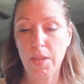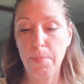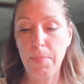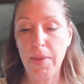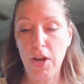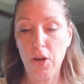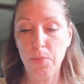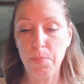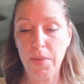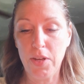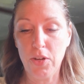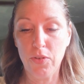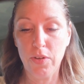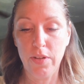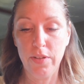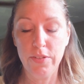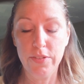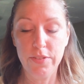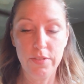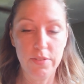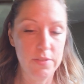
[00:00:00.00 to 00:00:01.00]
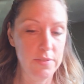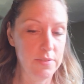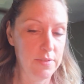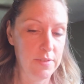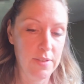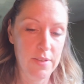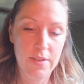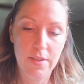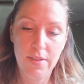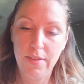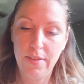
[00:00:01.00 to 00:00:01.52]
Bare Minerals.
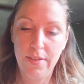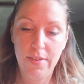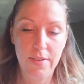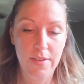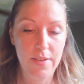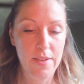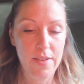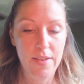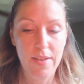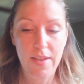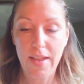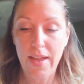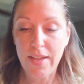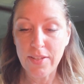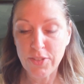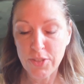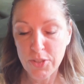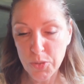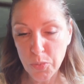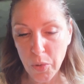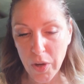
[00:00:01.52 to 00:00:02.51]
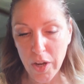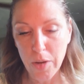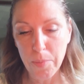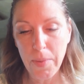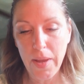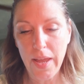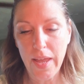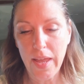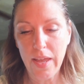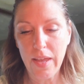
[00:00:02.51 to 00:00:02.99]
I swear by